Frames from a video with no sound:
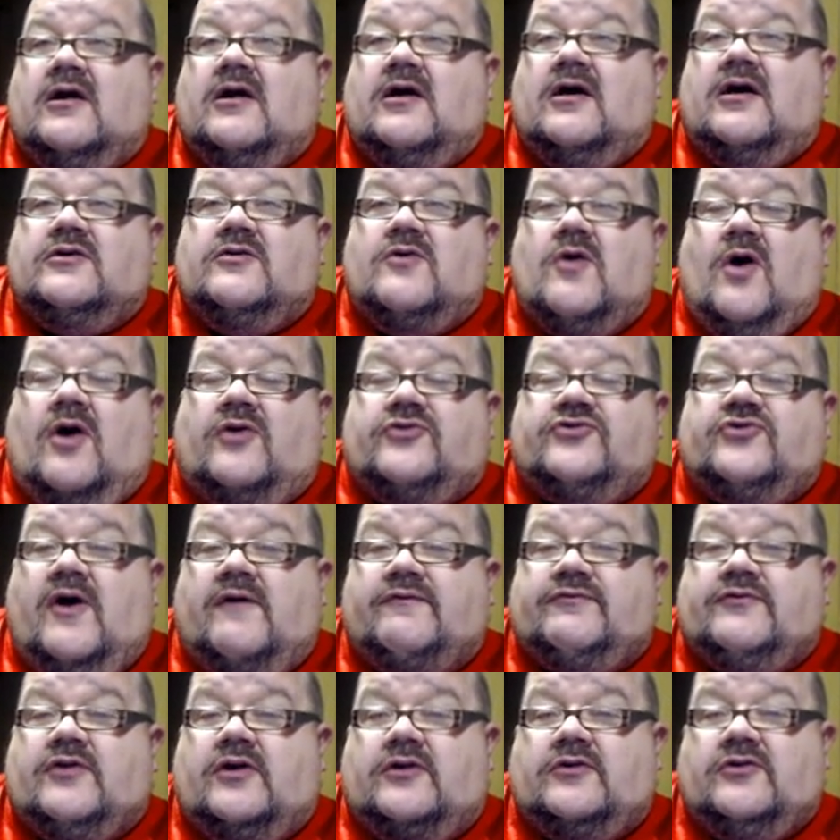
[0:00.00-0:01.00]
You also have
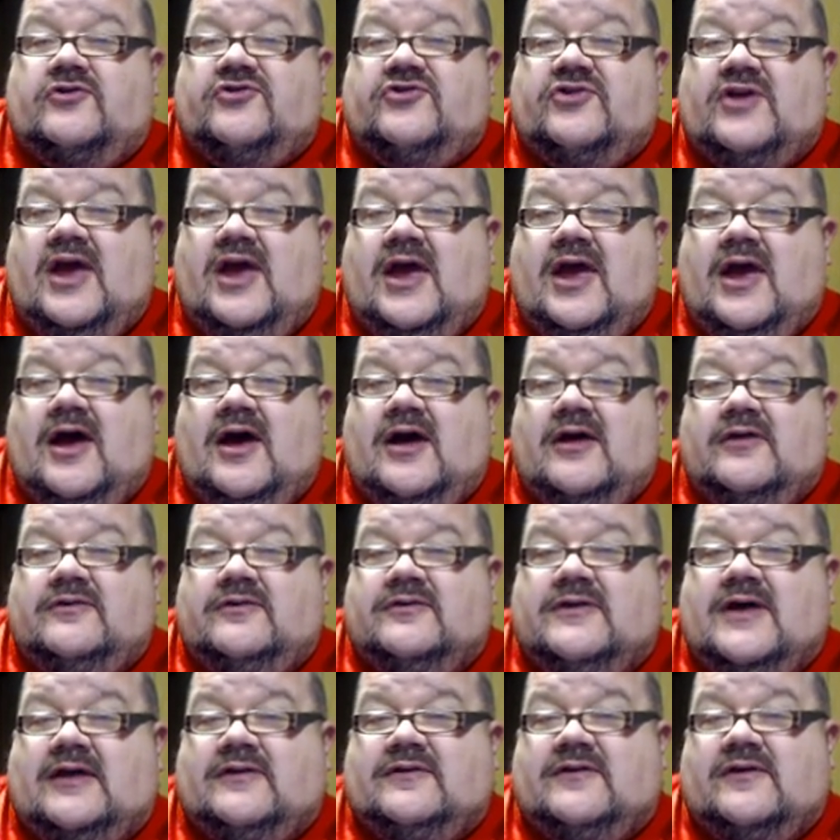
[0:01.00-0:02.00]
to understand
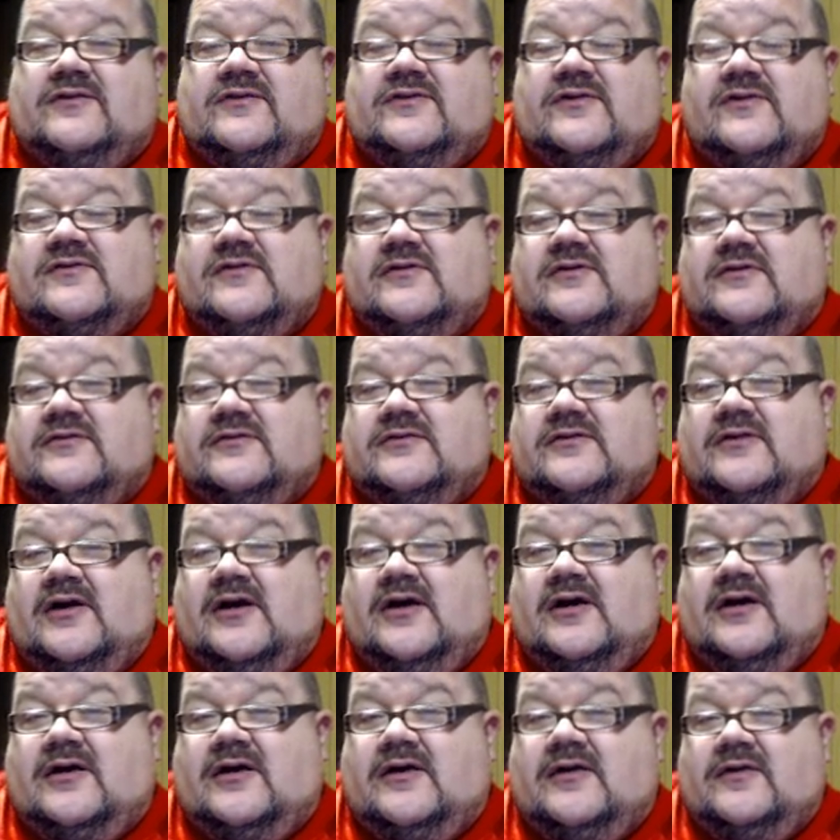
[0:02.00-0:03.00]
that this isn't
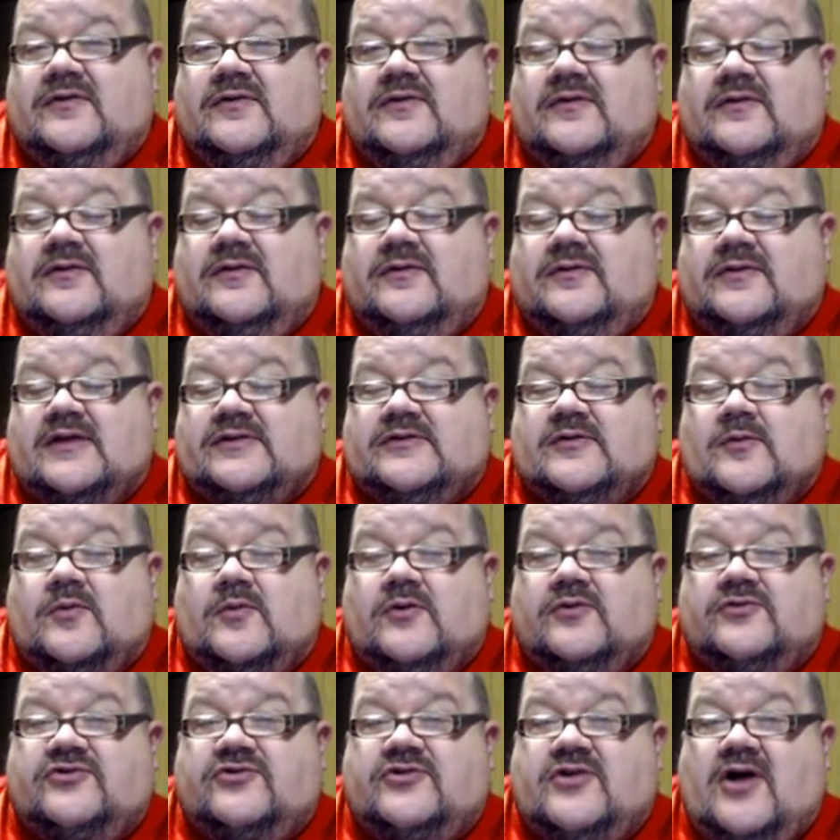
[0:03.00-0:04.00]
uh, that there
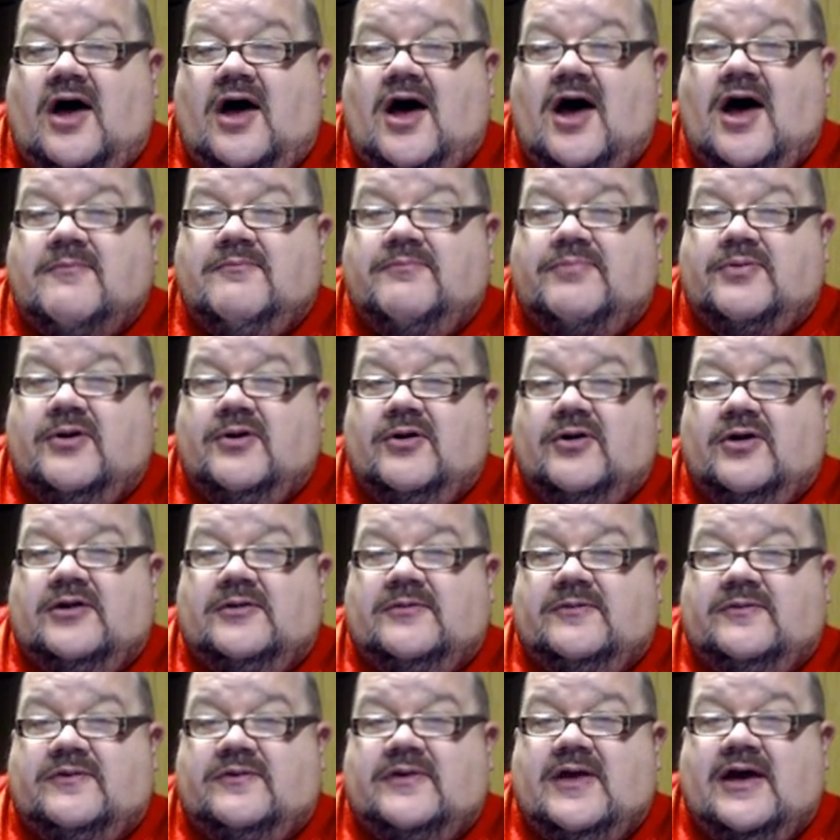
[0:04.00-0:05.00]
was time period
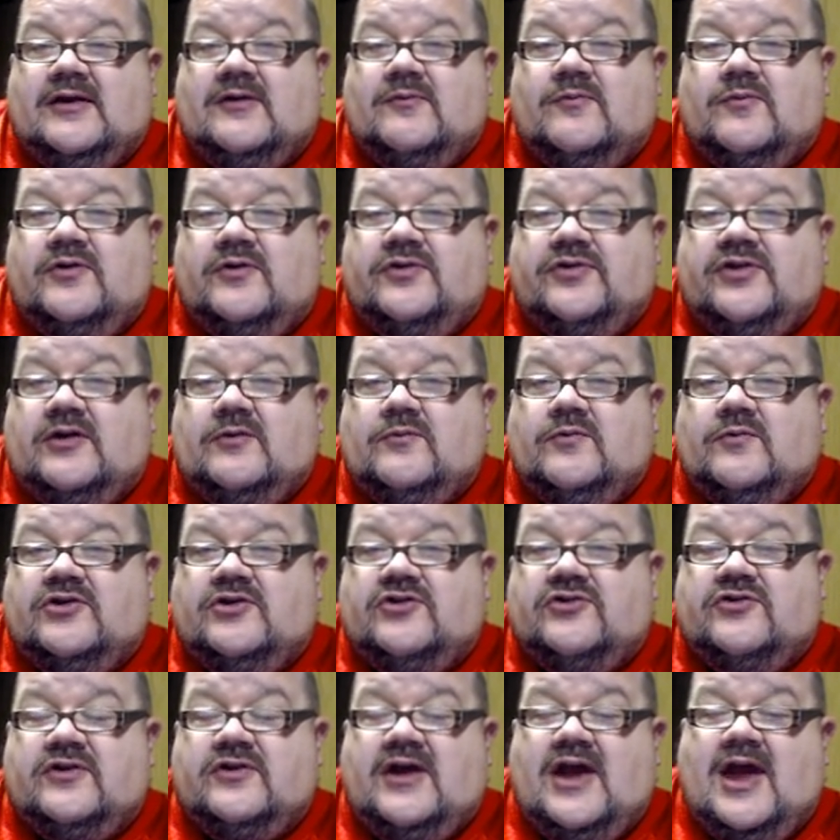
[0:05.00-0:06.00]
that within
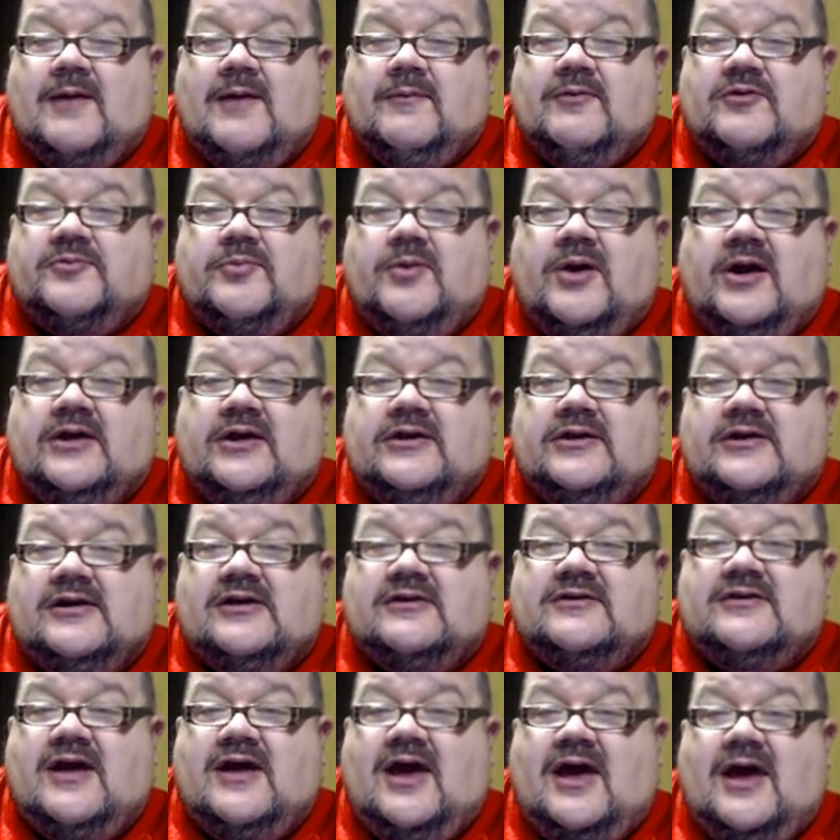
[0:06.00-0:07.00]
which the game was played in a
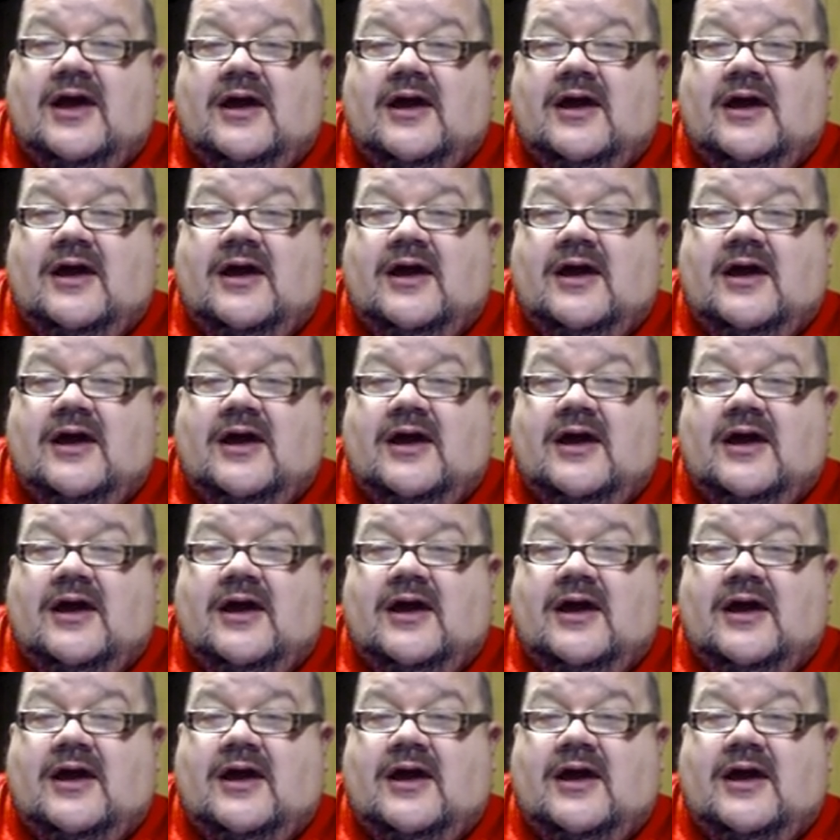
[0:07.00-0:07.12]
day,